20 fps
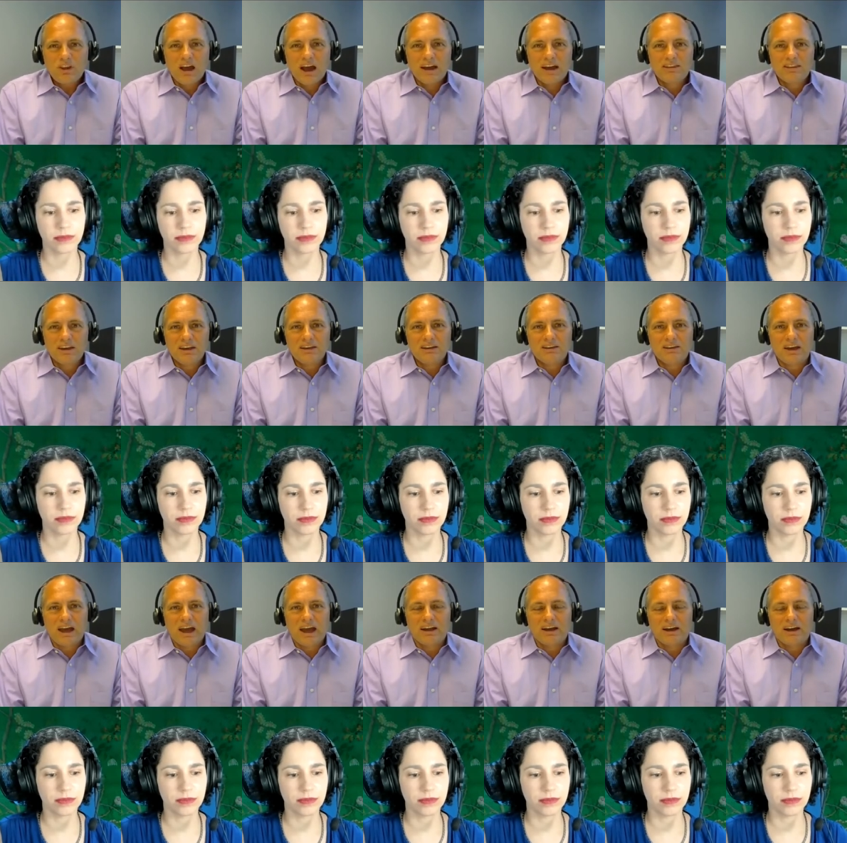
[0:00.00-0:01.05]
Speaker 1: I think
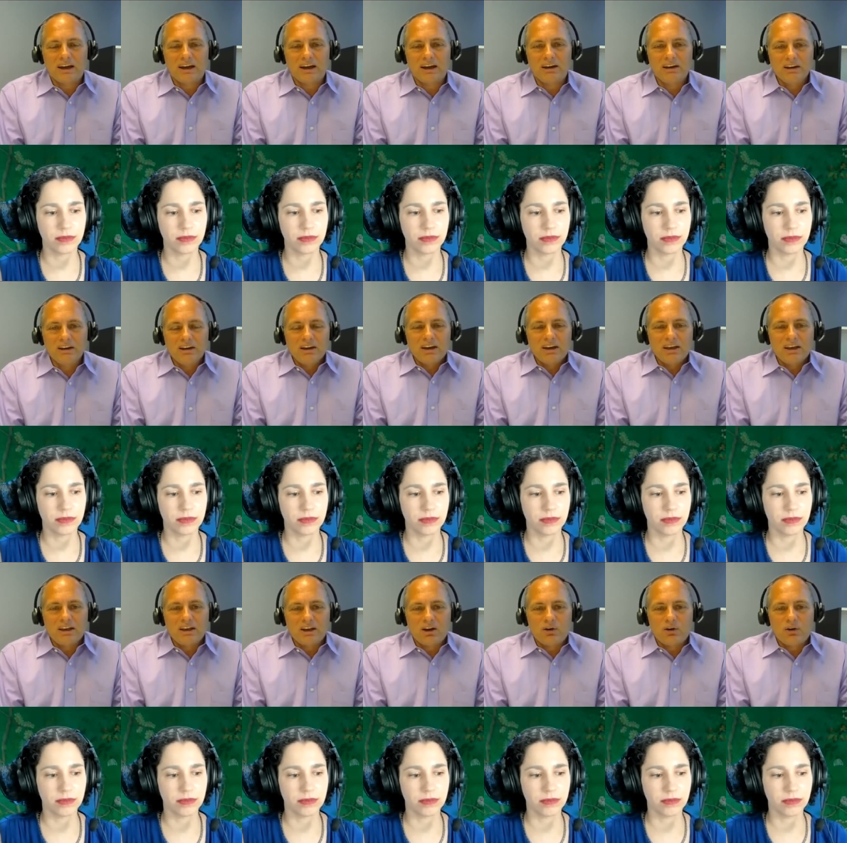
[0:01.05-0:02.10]
that, uh,
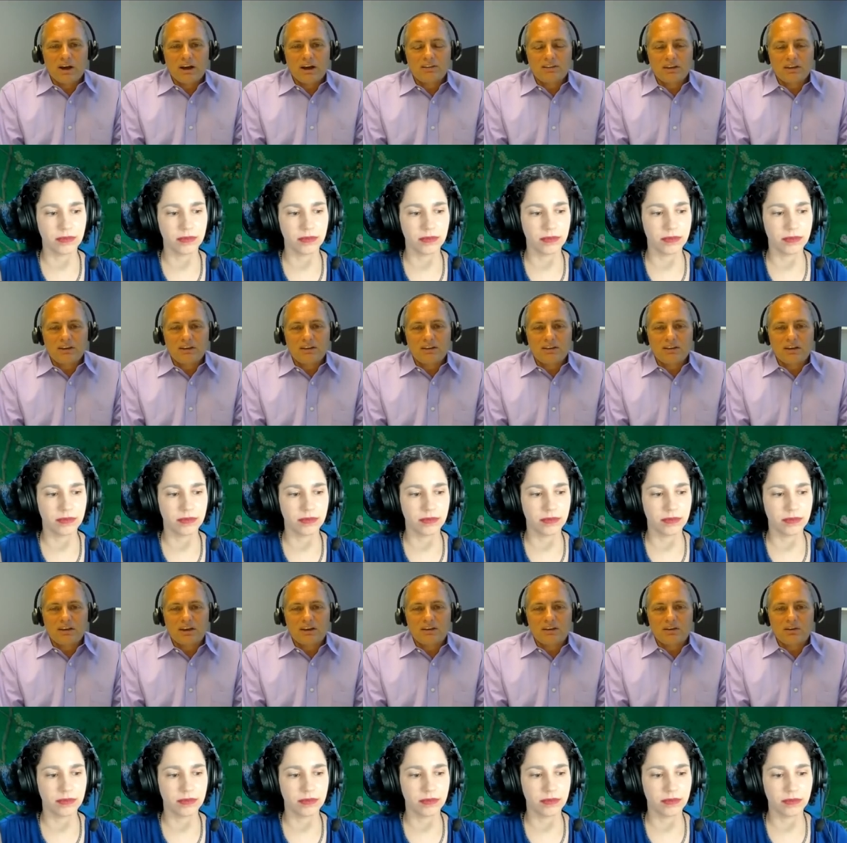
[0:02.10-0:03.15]
you know, I think
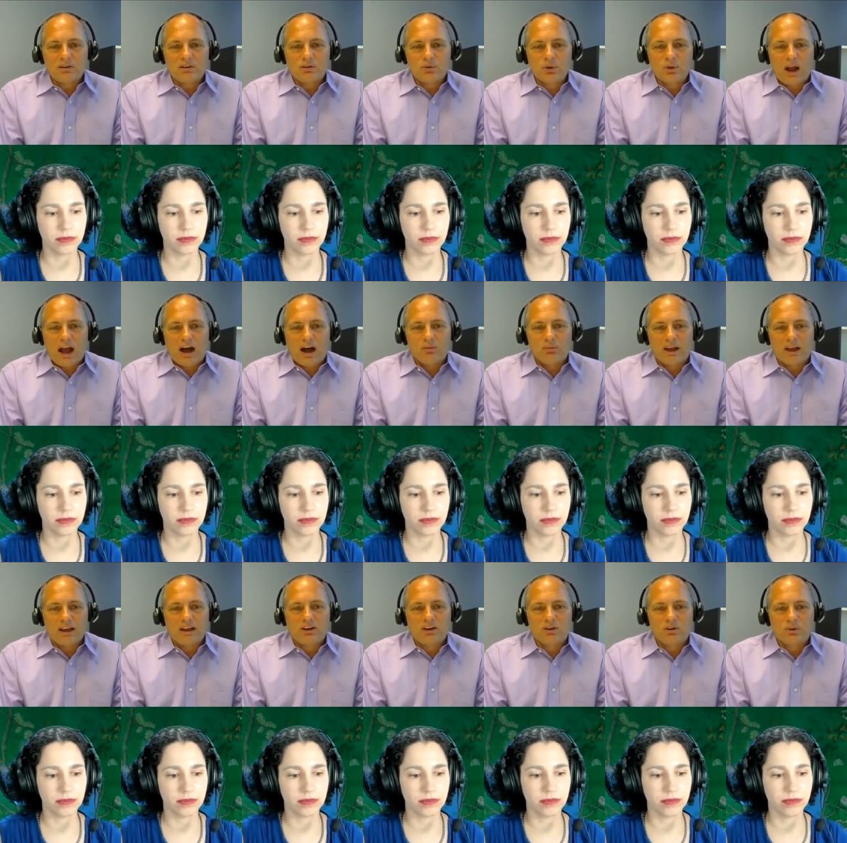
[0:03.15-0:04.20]
that throughout
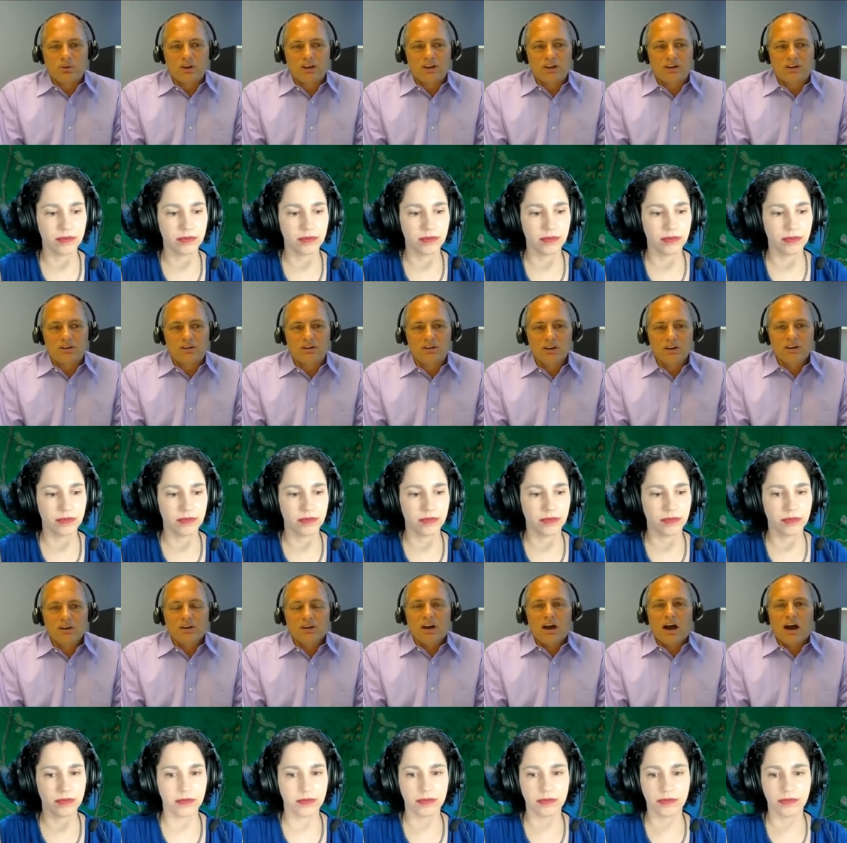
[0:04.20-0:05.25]
my career,
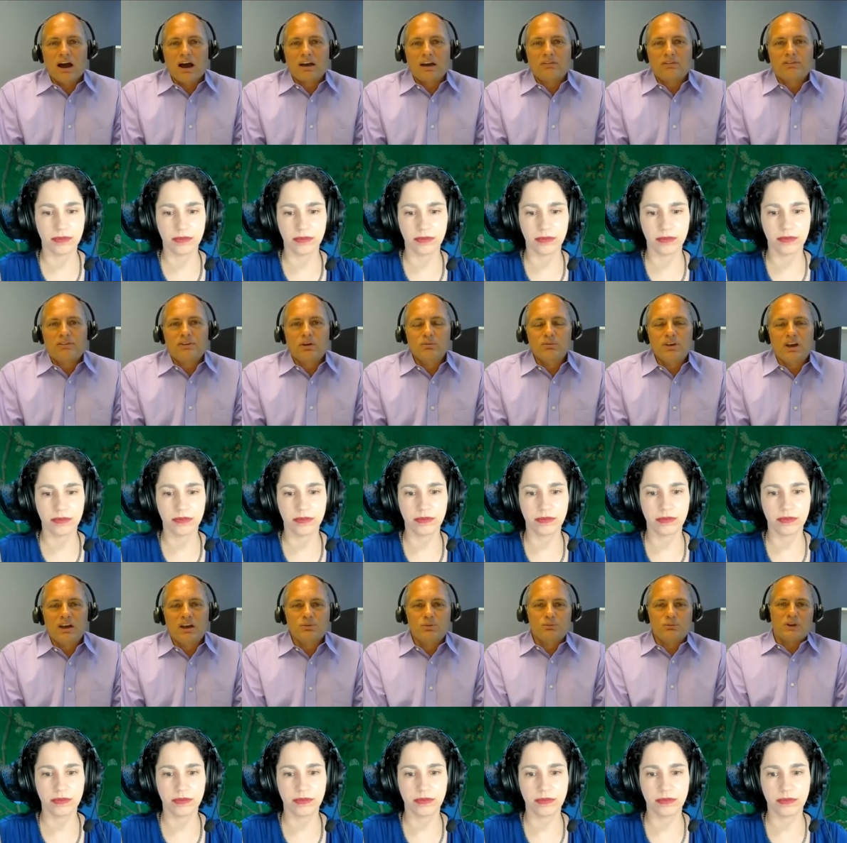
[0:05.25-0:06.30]
I have
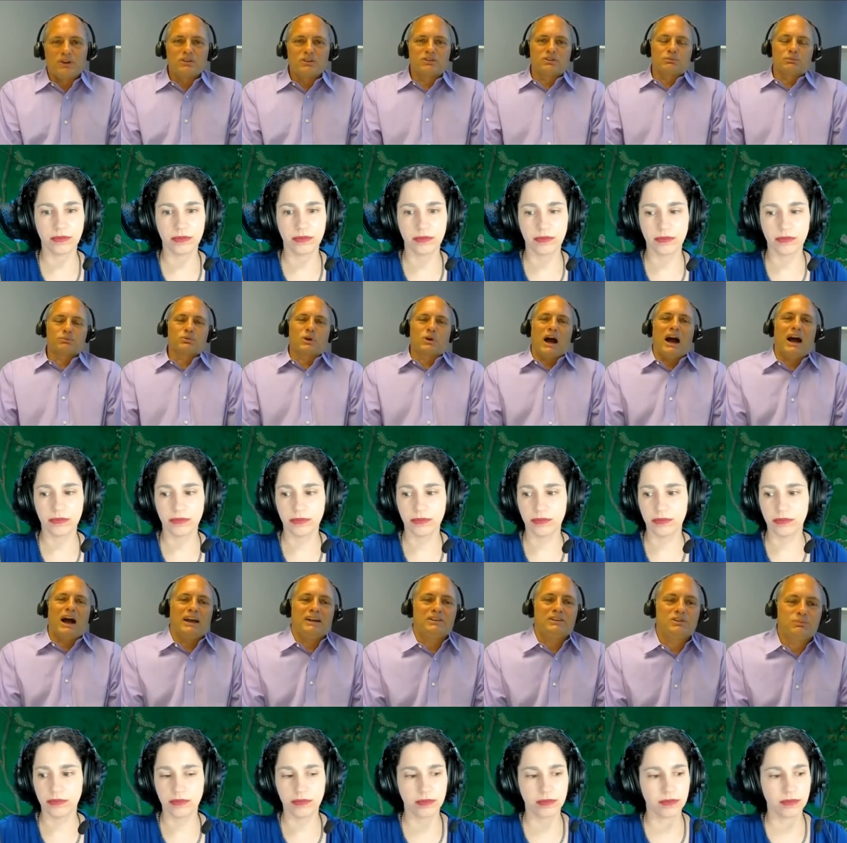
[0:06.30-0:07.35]
sometimes been
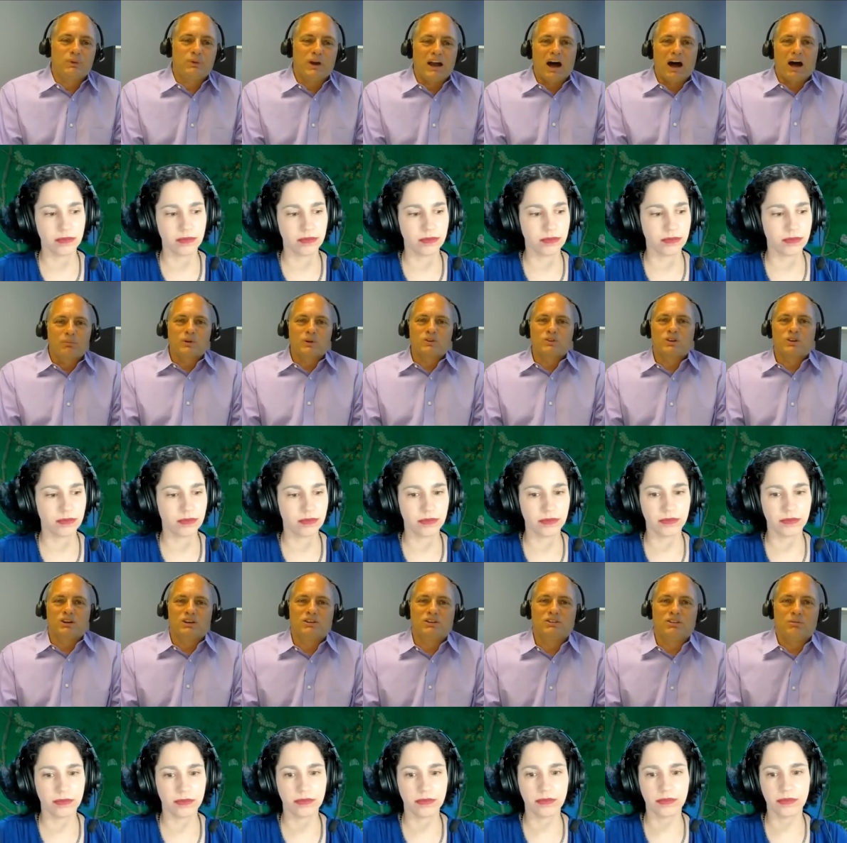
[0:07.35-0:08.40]
surprised by
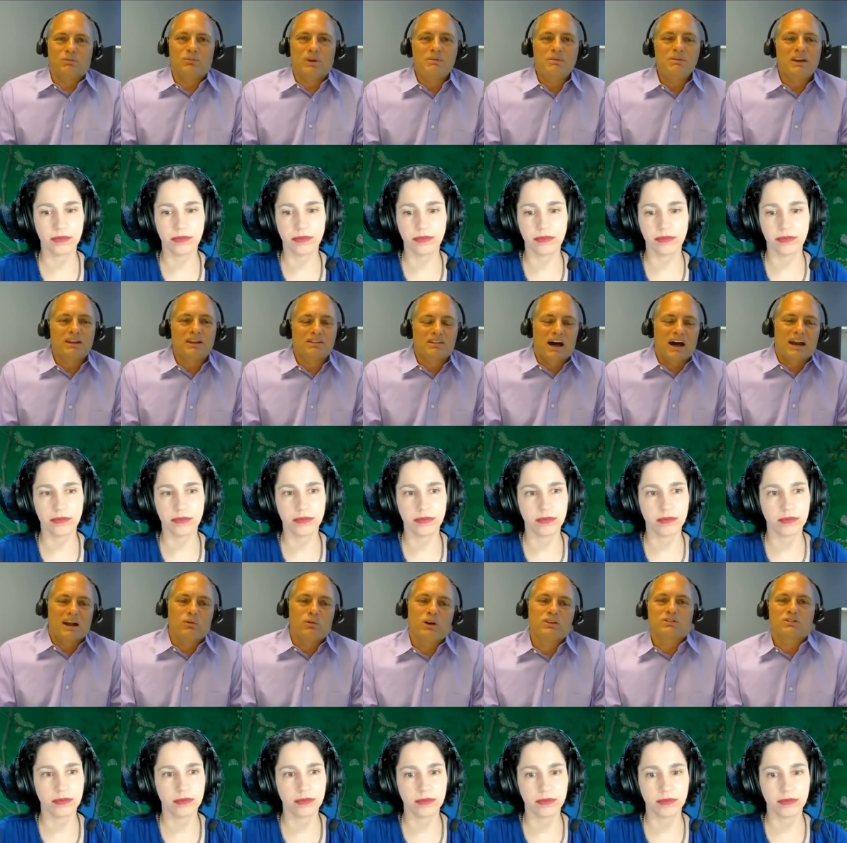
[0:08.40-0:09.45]
opportunities that maybe I
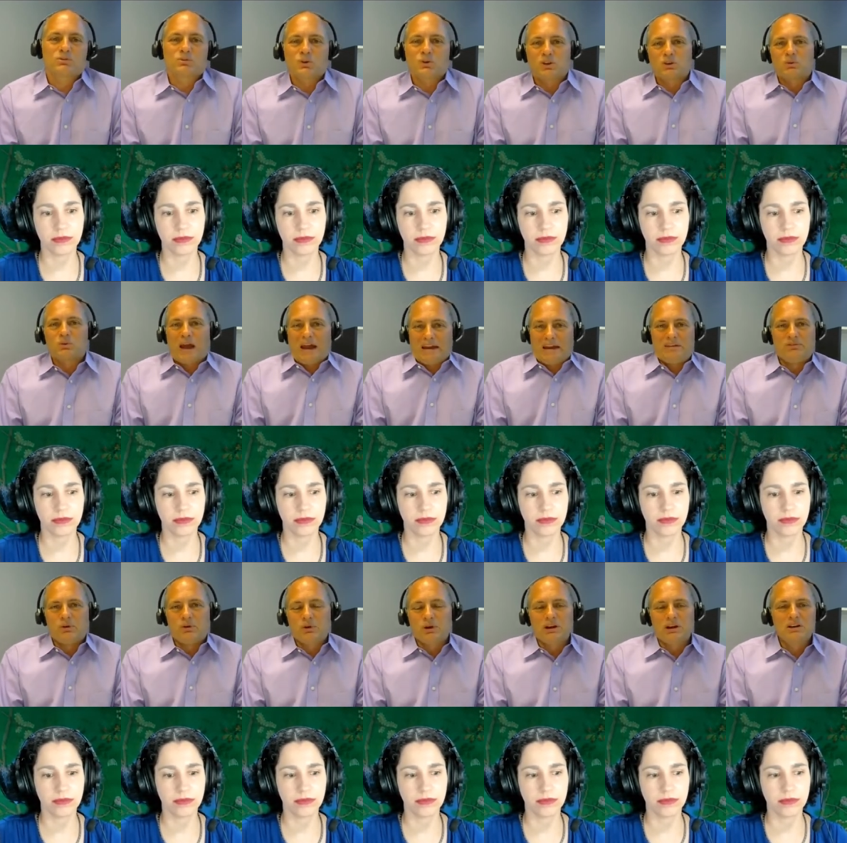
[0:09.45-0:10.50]
thought I wasn't really ready
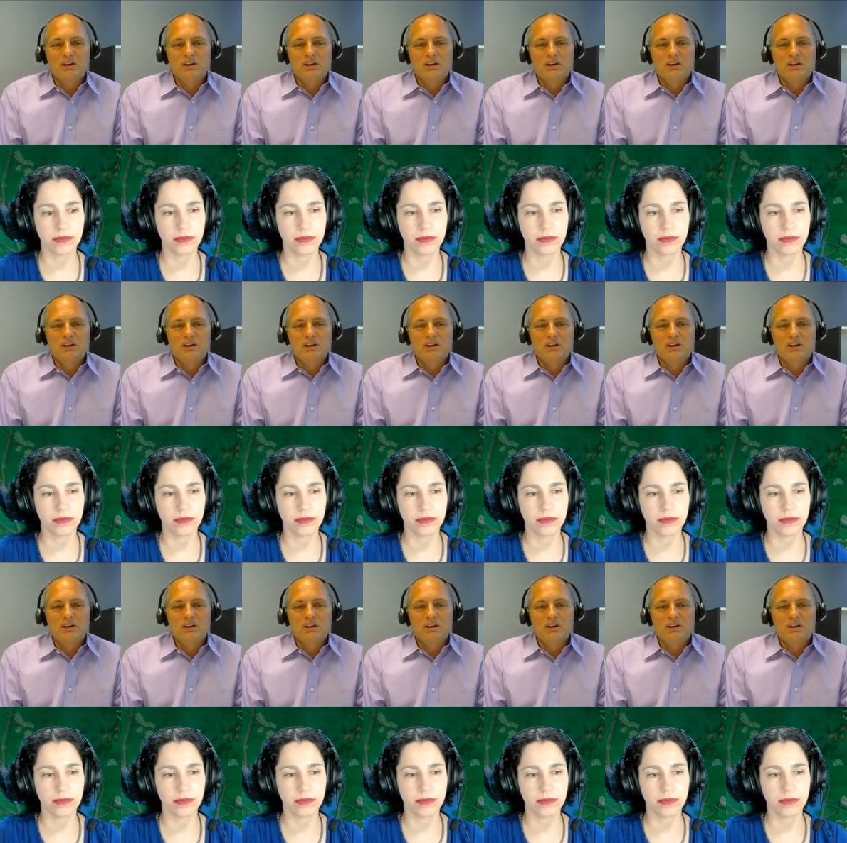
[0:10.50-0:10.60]
for.